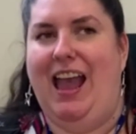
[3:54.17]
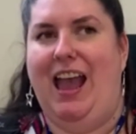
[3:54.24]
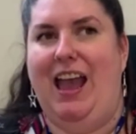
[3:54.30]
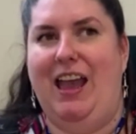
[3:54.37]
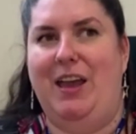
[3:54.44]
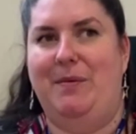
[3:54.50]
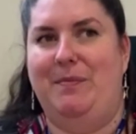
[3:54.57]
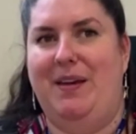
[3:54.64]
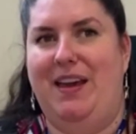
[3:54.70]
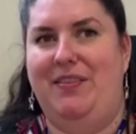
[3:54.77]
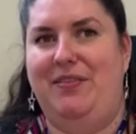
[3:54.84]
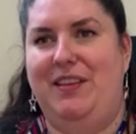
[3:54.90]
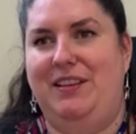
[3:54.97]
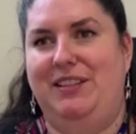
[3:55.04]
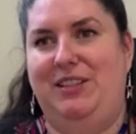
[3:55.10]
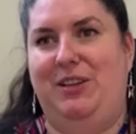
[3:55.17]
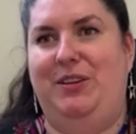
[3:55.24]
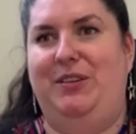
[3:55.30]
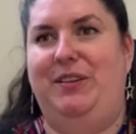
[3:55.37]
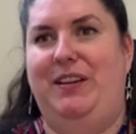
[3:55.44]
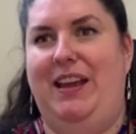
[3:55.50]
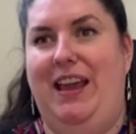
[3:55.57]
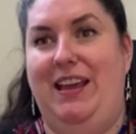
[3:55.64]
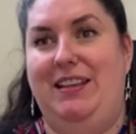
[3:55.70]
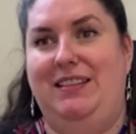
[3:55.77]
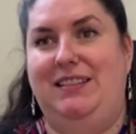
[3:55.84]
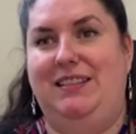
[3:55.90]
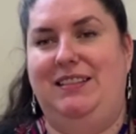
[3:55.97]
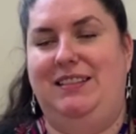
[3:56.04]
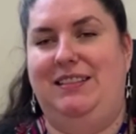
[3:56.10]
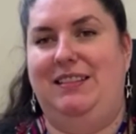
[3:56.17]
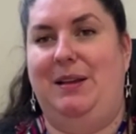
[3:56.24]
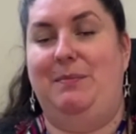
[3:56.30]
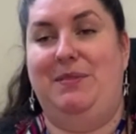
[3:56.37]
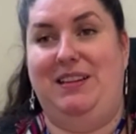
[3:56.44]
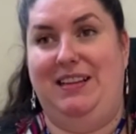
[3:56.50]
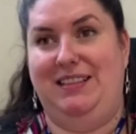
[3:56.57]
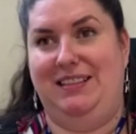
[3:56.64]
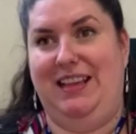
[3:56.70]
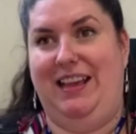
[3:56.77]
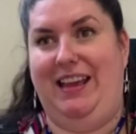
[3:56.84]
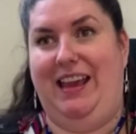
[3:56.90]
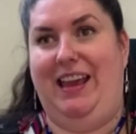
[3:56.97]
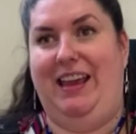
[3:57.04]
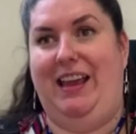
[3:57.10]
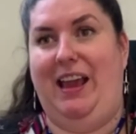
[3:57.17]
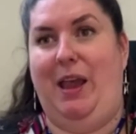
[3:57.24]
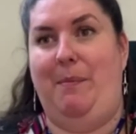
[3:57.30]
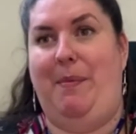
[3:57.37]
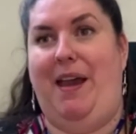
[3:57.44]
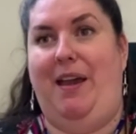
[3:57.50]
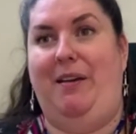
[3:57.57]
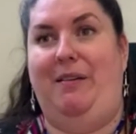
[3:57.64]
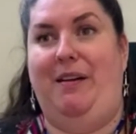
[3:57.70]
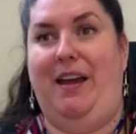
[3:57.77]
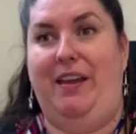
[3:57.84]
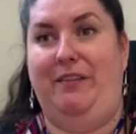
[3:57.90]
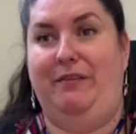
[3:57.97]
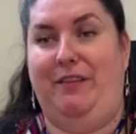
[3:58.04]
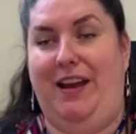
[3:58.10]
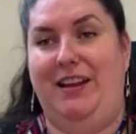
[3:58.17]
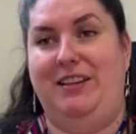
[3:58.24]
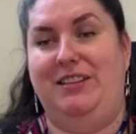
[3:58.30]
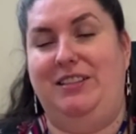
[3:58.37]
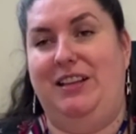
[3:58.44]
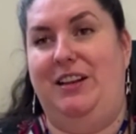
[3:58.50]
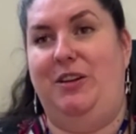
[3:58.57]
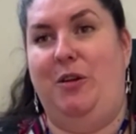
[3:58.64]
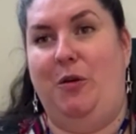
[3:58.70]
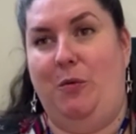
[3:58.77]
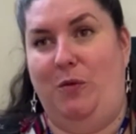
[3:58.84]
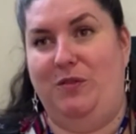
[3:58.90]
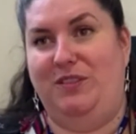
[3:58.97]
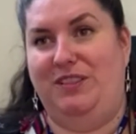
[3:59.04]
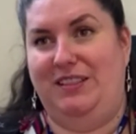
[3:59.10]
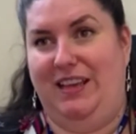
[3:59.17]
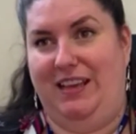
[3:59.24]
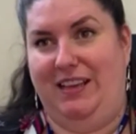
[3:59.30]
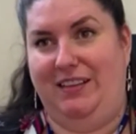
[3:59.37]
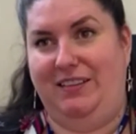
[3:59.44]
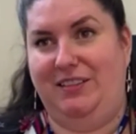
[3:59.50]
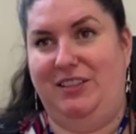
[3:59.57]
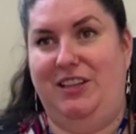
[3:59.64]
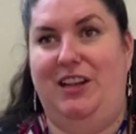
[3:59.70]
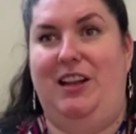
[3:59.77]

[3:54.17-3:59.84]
And the song is somebody singing about a friend and not wanting to